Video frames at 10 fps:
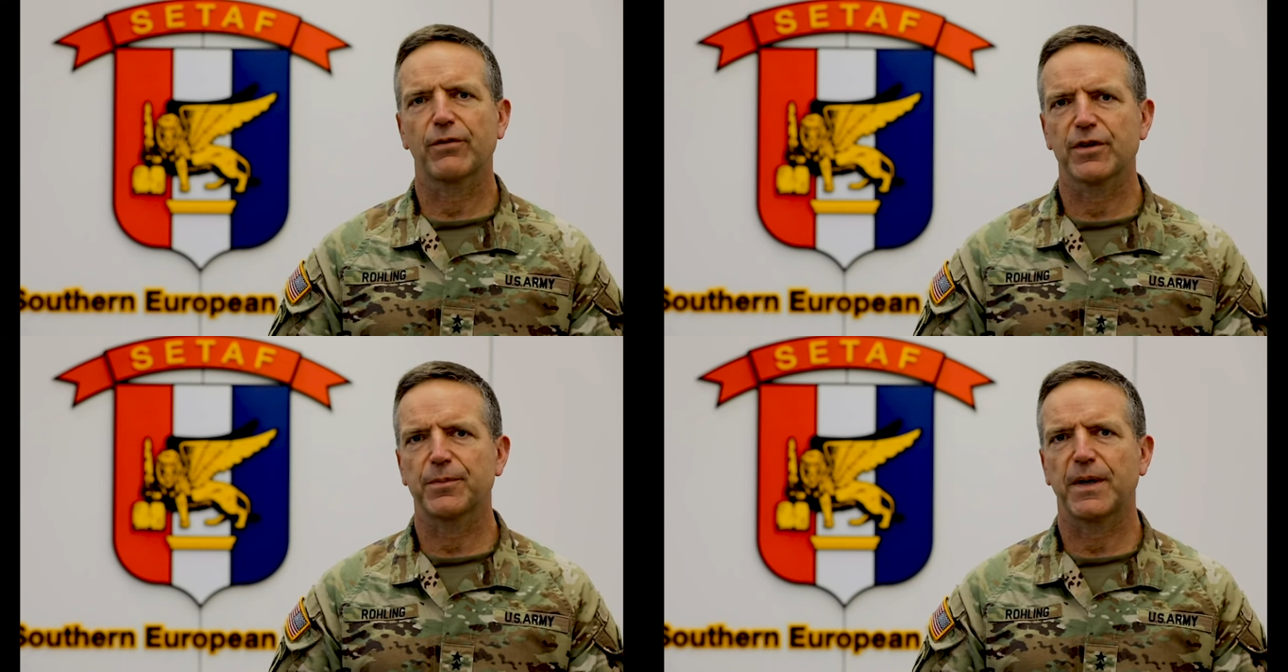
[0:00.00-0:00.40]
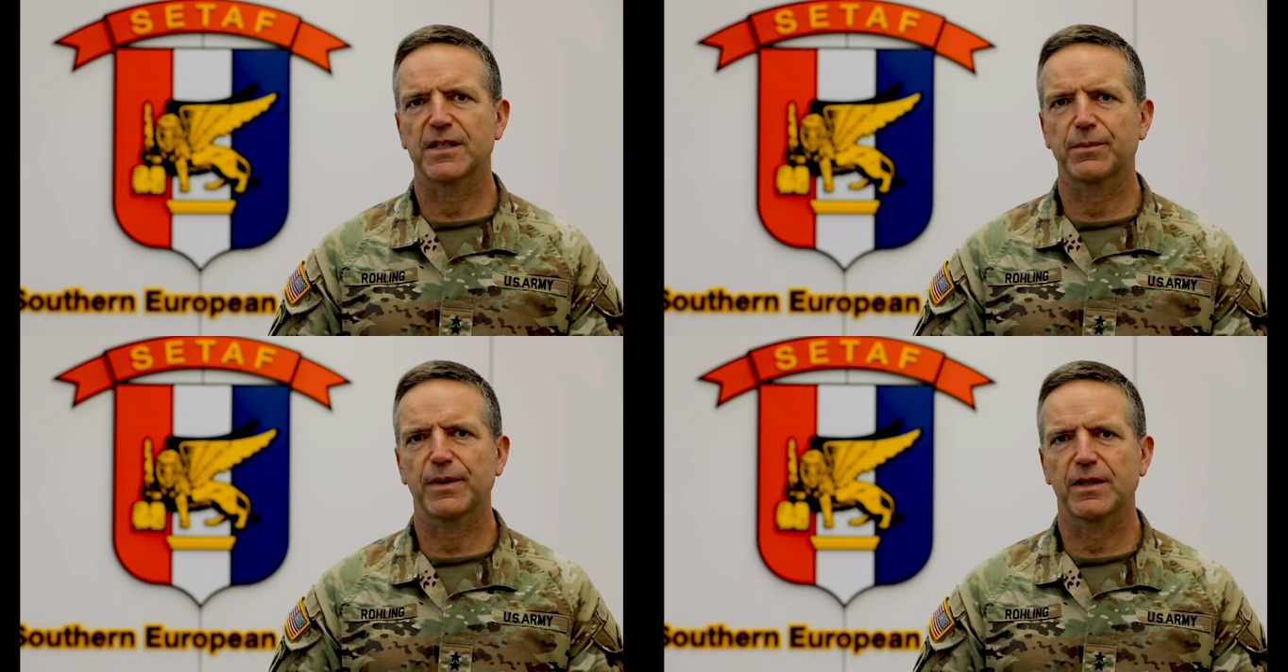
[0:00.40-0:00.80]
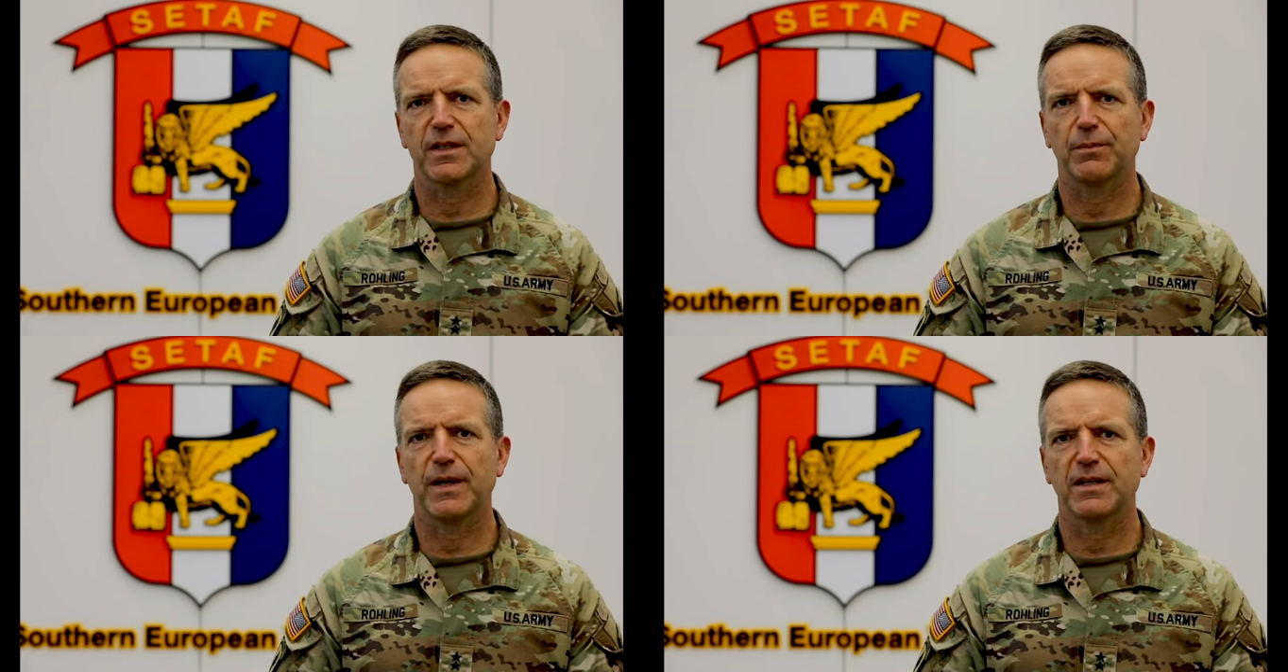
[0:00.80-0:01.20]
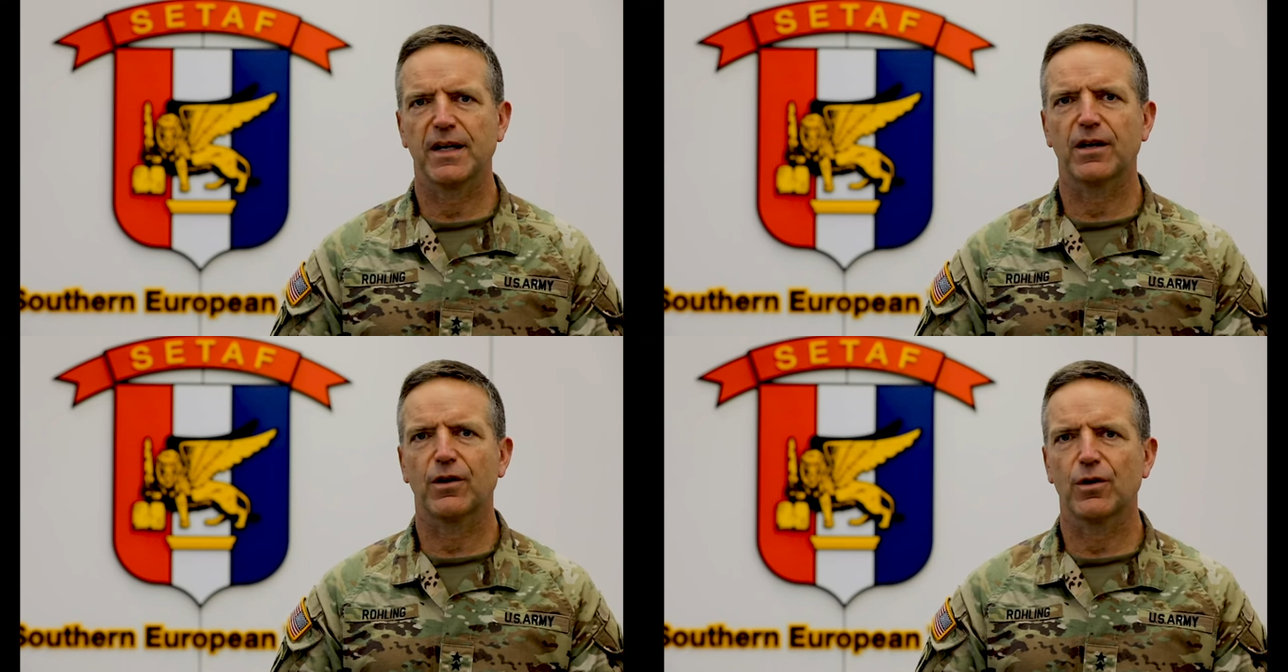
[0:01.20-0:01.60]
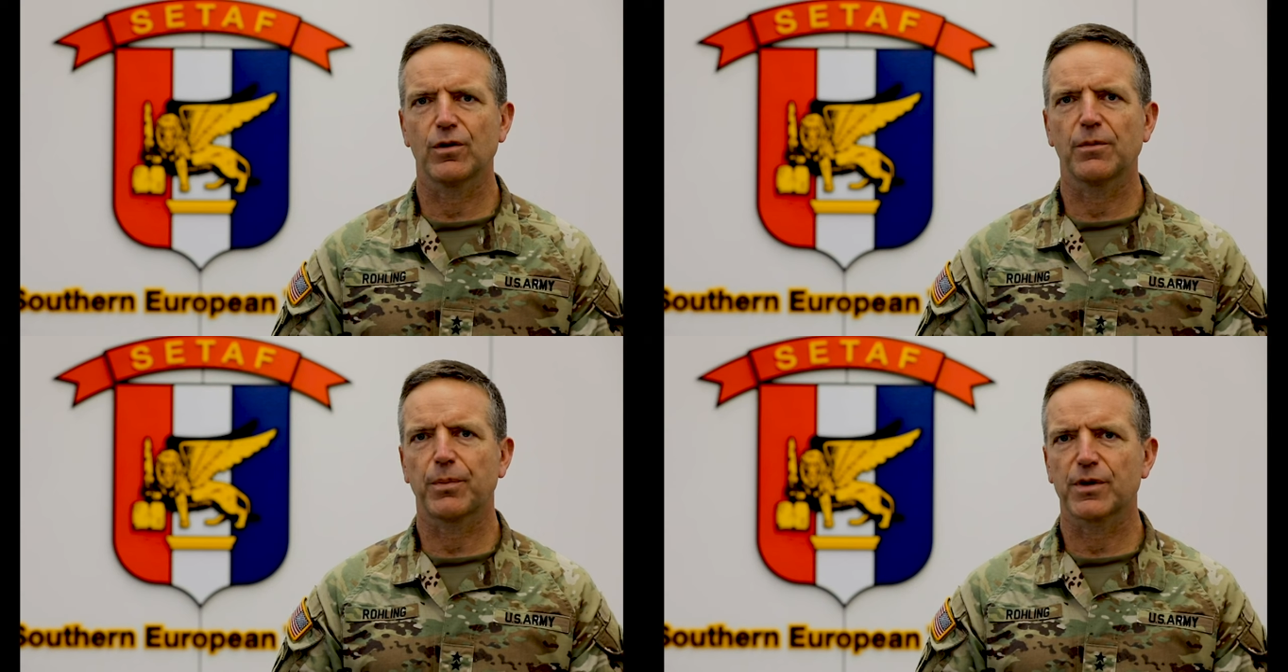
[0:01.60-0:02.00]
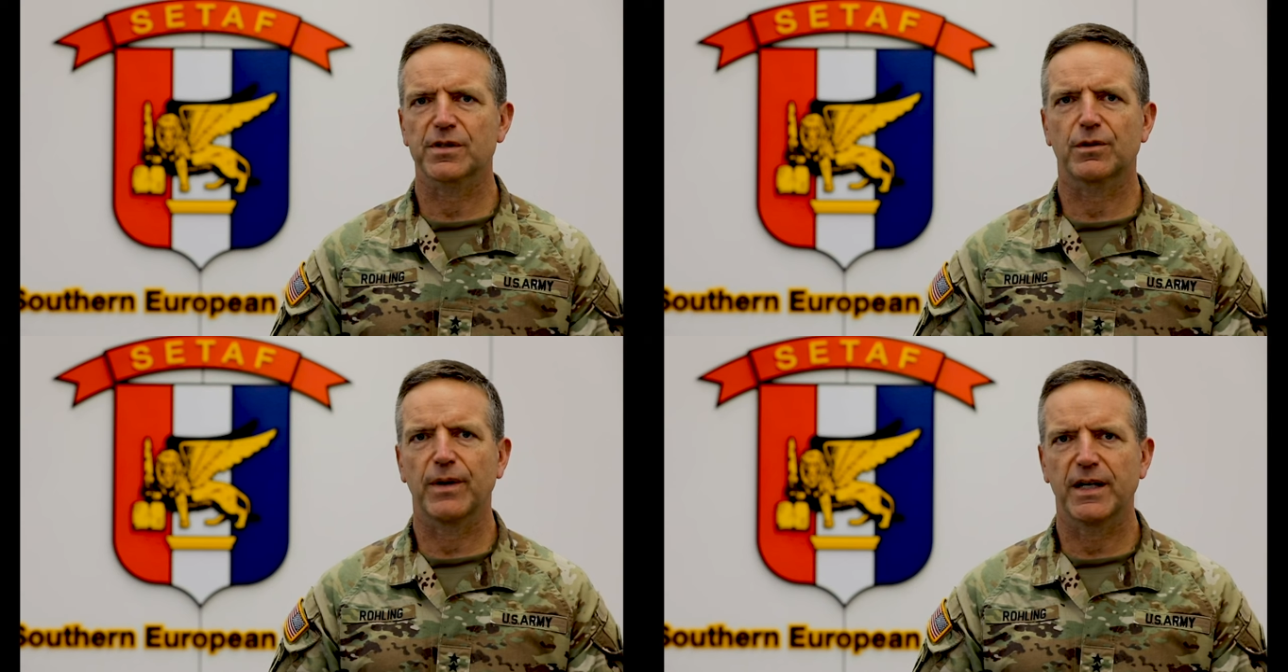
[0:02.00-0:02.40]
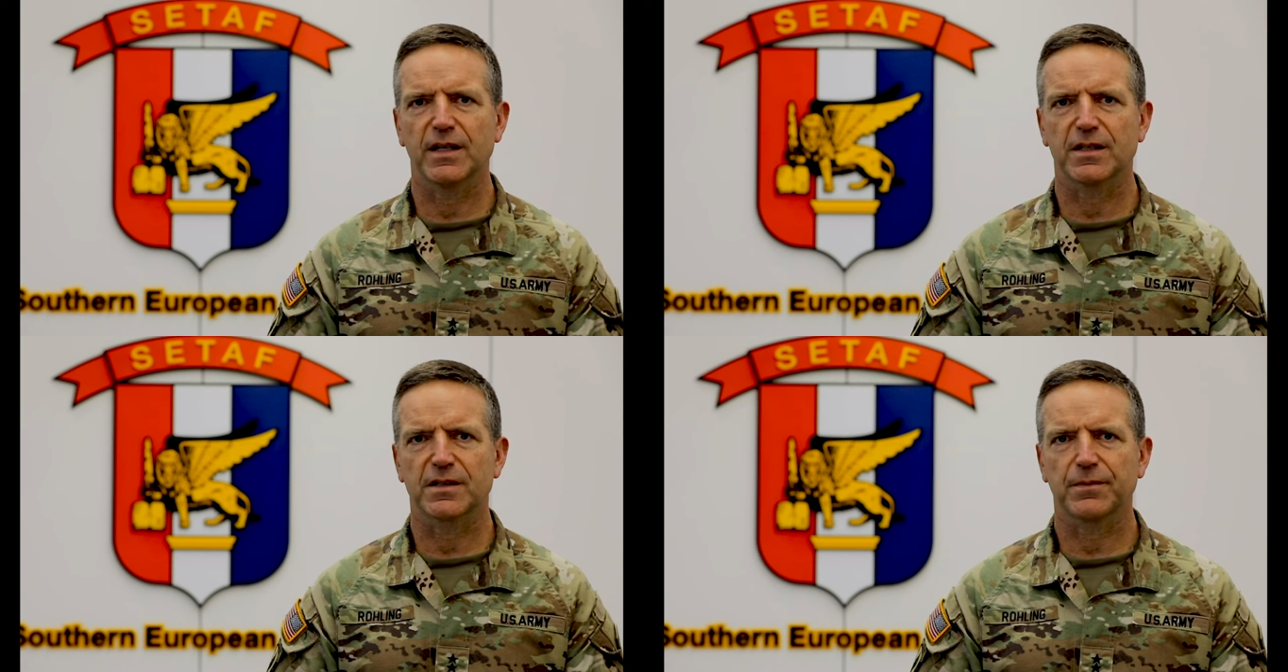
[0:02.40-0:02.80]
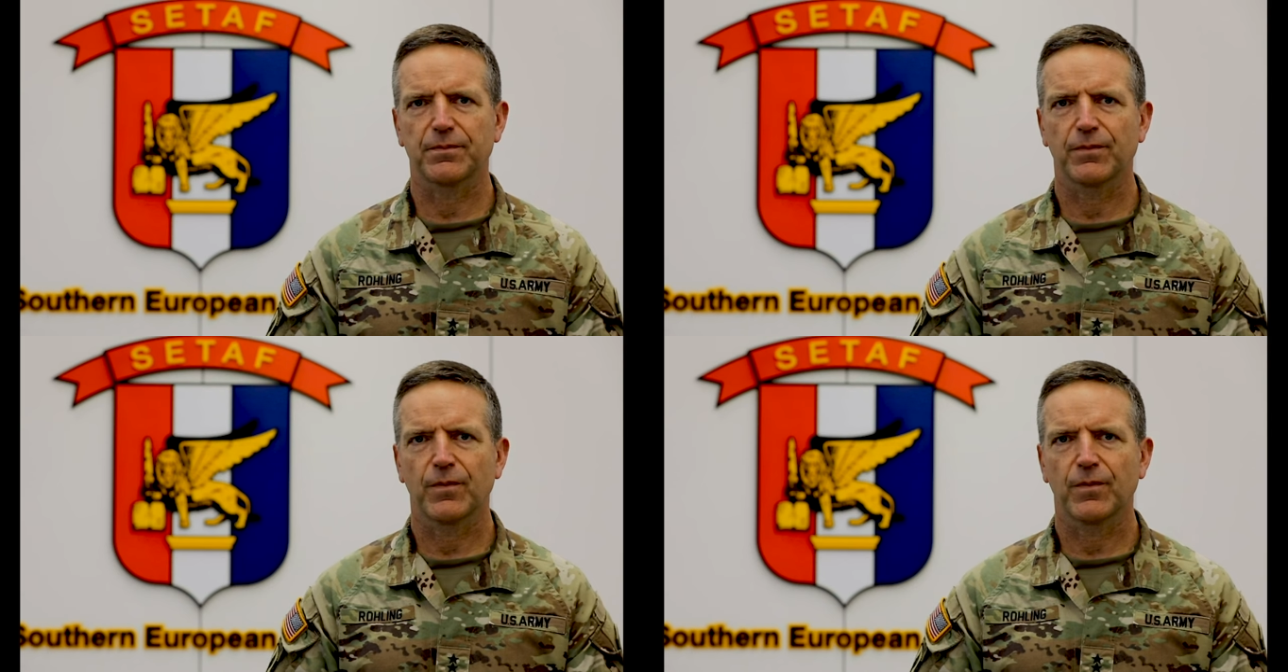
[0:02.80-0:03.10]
responsibility to maintain our own personal readiness.